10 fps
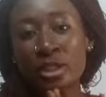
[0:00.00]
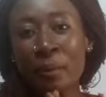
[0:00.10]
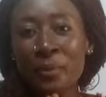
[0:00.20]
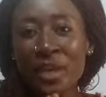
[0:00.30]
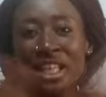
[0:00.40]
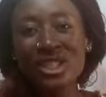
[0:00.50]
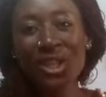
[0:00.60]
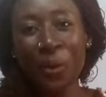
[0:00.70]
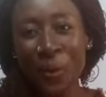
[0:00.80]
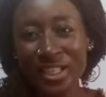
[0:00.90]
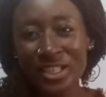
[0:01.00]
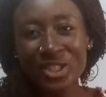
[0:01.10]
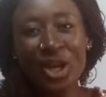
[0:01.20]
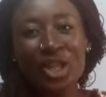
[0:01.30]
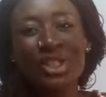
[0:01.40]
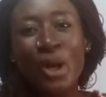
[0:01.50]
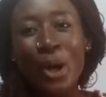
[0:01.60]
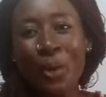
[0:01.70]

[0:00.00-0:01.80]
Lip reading: topics, your questions, your